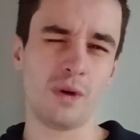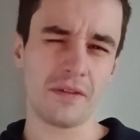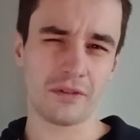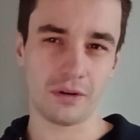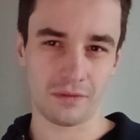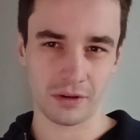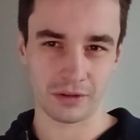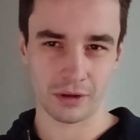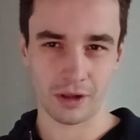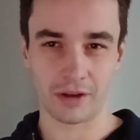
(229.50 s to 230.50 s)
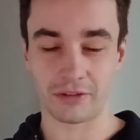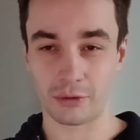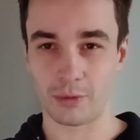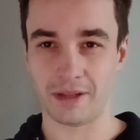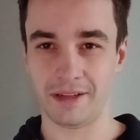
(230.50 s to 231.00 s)
We have covered a lot
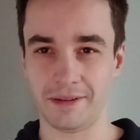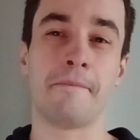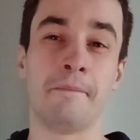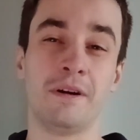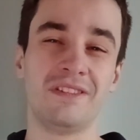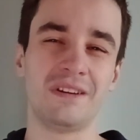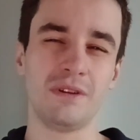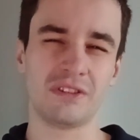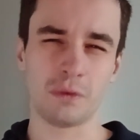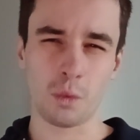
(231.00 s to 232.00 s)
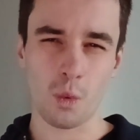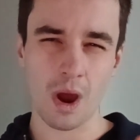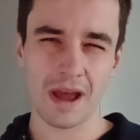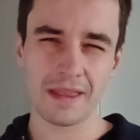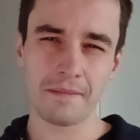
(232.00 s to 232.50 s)
already, but there is
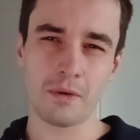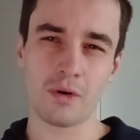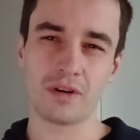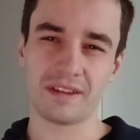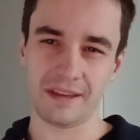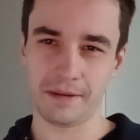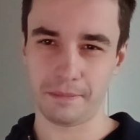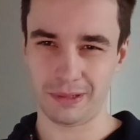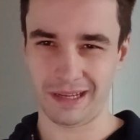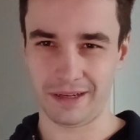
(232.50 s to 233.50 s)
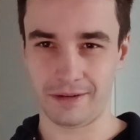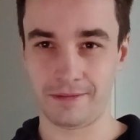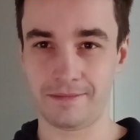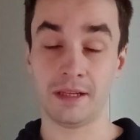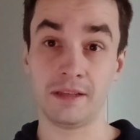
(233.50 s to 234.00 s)
one more key player,
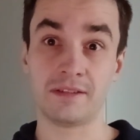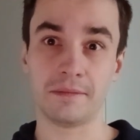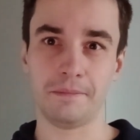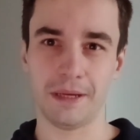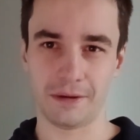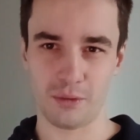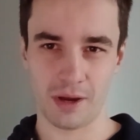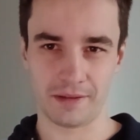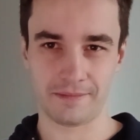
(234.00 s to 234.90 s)
and it's a big one.